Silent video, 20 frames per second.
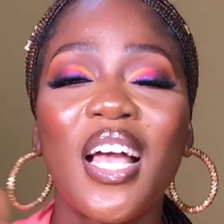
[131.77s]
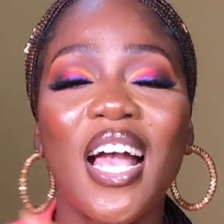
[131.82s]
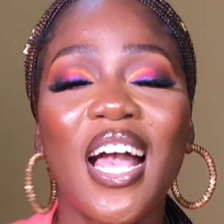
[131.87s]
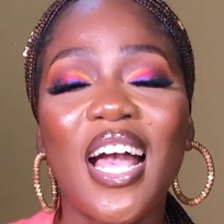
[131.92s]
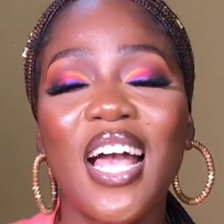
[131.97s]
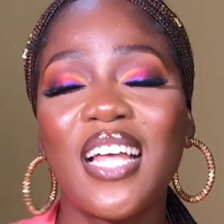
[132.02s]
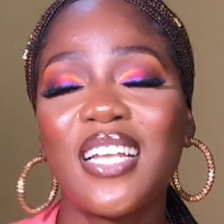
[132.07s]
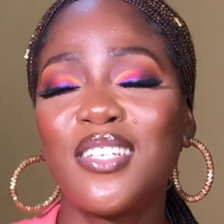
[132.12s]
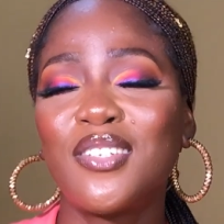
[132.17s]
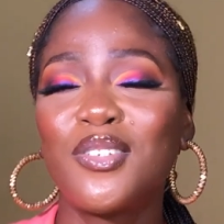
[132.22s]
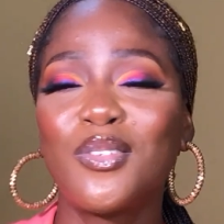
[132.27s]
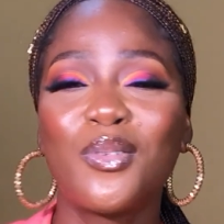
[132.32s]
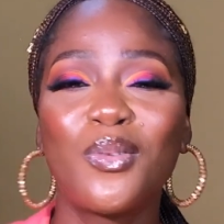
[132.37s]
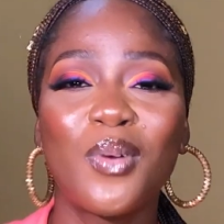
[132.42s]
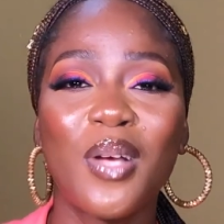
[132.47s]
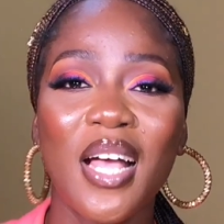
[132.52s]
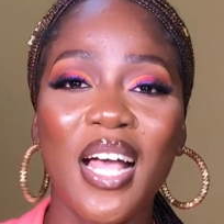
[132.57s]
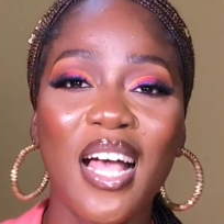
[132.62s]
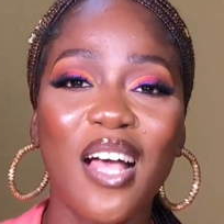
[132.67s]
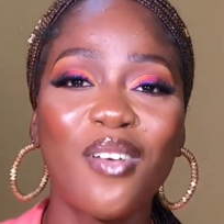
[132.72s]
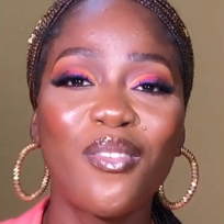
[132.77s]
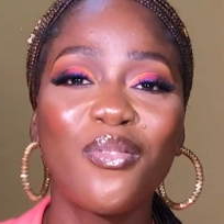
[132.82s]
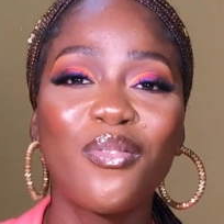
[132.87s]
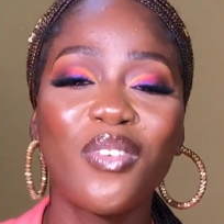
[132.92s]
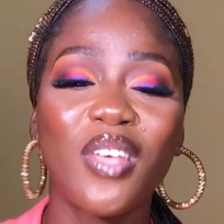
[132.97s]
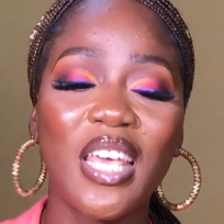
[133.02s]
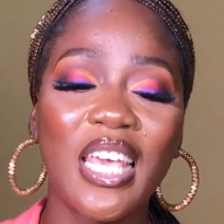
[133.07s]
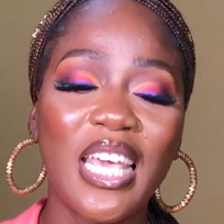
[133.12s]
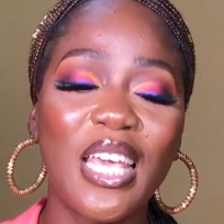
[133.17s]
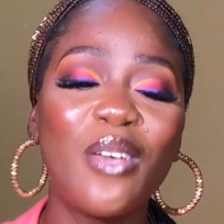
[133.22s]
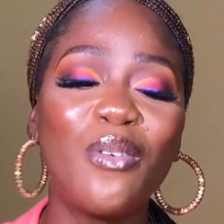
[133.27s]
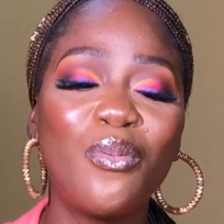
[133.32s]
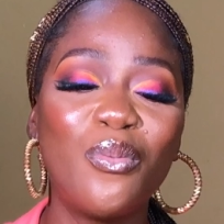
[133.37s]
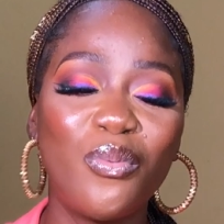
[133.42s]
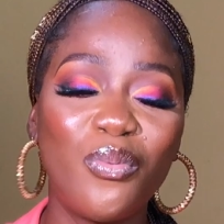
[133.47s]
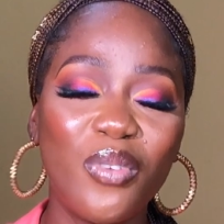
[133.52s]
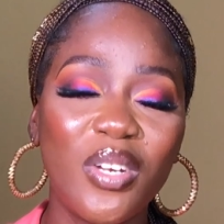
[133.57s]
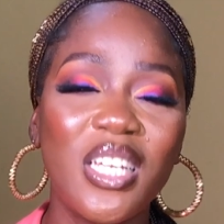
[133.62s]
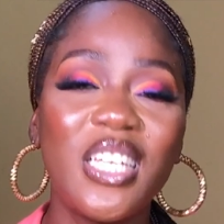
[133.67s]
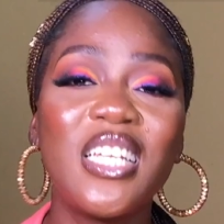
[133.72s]
and have a
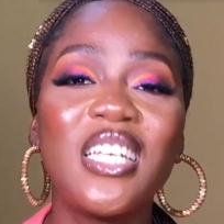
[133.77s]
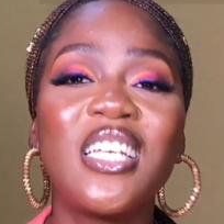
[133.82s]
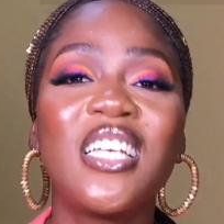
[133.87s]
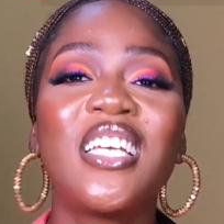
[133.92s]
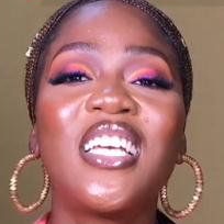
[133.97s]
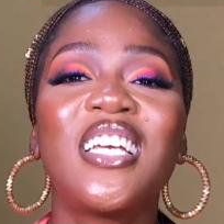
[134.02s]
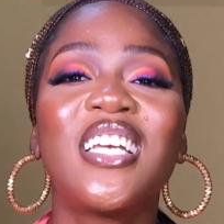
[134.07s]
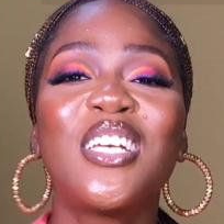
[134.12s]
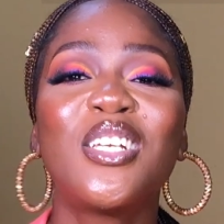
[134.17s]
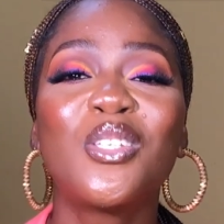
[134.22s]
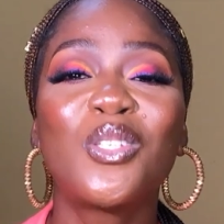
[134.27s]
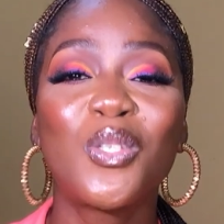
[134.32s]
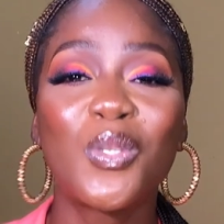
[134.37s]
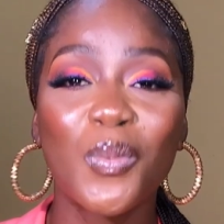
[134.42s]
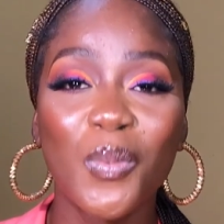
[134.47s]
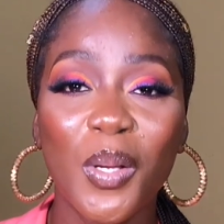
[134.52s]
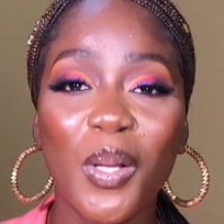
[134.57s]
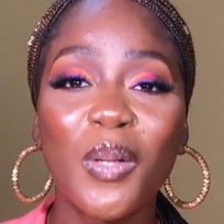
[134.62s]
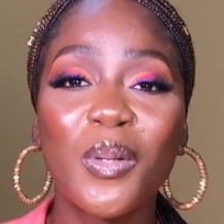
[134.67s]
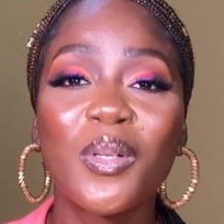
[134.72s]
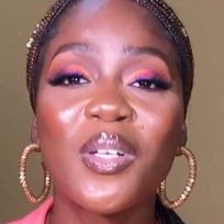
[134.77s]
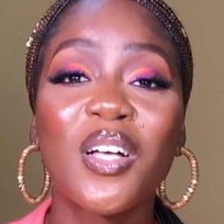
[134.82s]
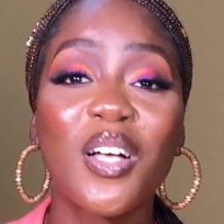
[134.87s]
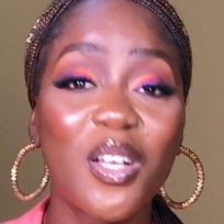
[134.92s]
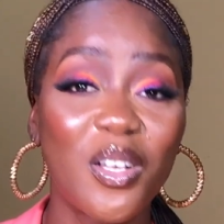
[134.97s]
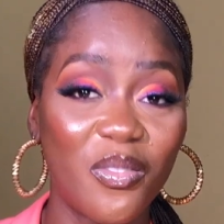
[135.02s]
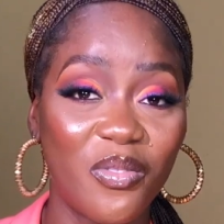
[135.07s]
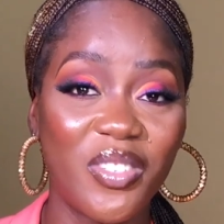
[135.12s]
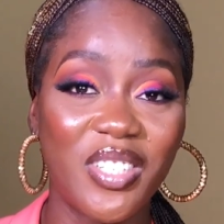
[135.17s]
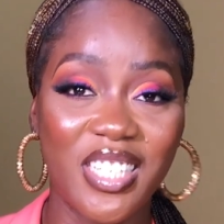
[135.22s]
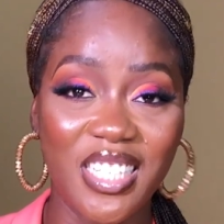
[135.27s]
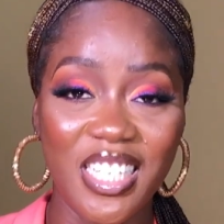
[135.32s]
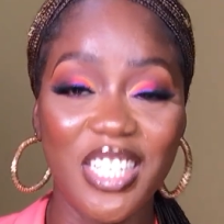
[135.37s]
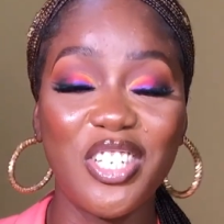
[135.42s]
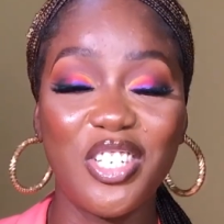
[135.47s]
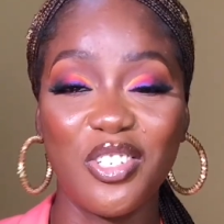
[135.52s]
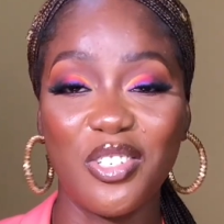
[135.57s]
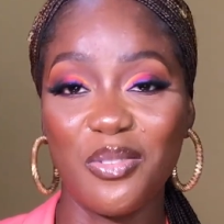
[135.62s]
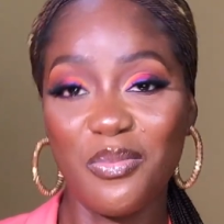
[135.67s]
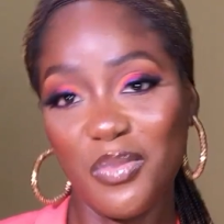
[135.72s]
really swell
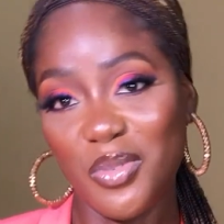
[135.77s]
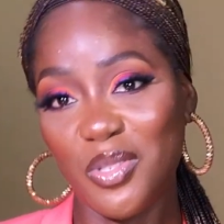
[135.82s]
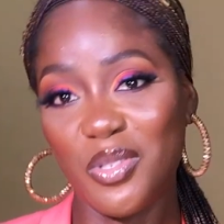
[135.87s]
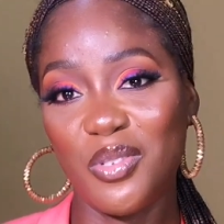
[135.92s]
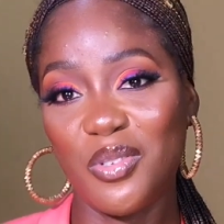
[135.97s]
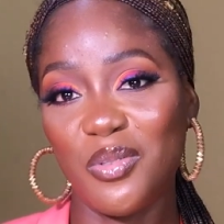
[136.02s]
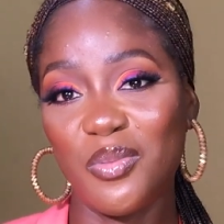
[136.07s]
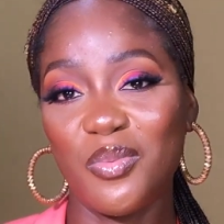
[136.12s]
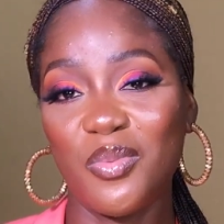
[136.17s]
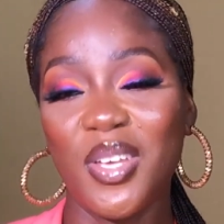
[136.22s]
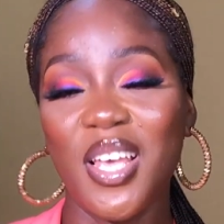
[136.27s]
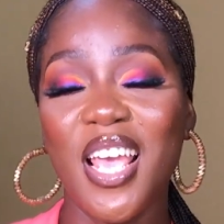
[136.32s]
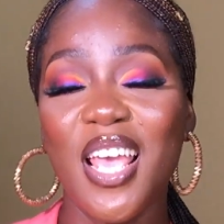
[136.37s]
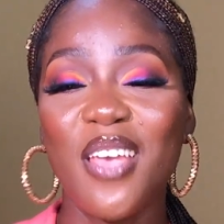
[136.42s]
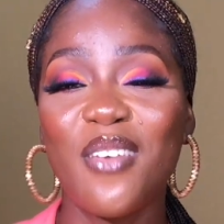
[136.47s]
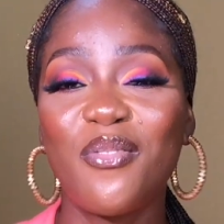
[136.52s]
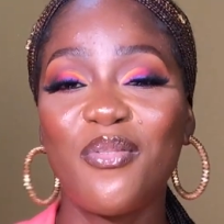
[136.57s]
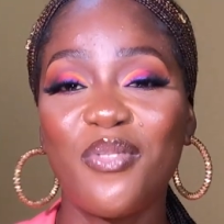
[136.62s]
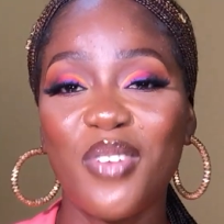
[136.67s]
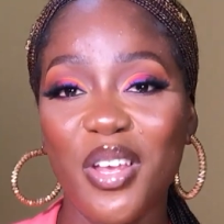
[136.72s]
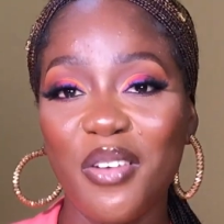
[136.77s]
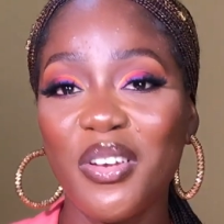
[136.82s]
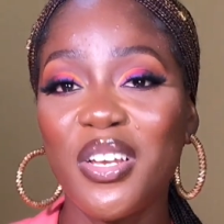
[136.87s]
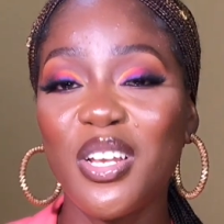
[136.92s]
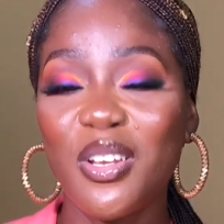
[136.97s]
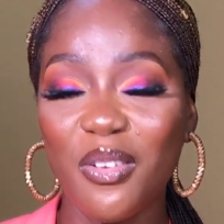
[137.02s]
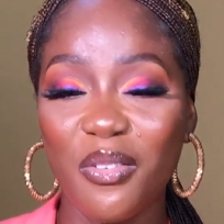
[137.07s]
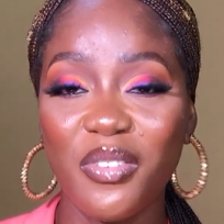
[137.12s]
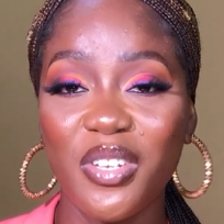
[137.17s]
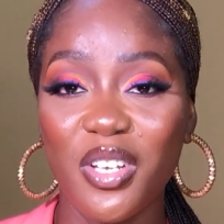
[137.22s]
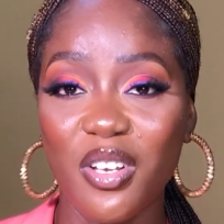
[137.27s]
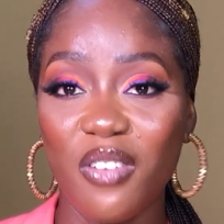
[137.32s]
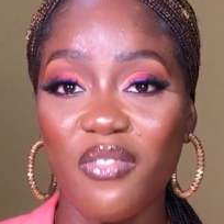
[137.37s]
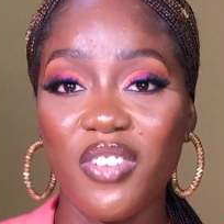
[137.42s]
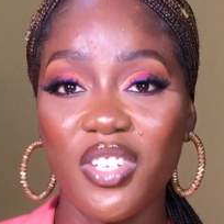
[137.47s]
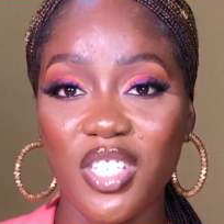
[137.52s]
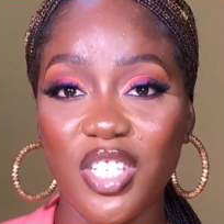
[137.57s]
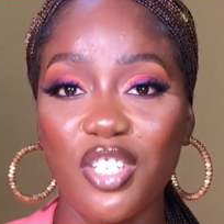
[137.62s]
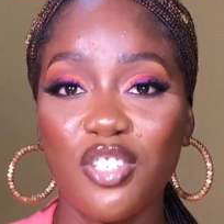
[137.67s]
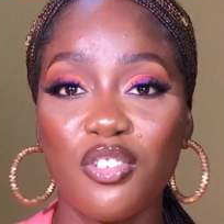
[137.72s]
conversation with you, a very lovely
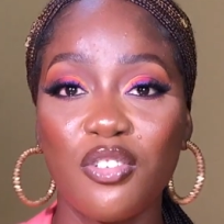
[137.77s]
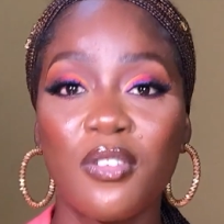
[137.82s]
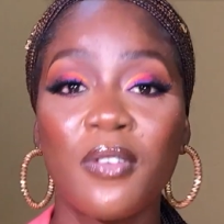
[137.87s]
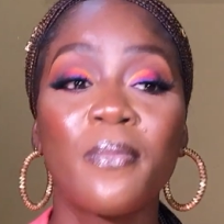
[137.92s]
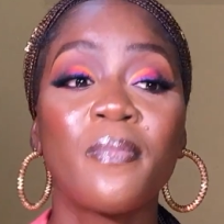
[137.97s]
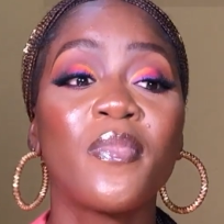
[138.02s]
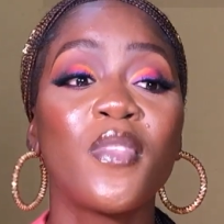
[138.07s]
conversation.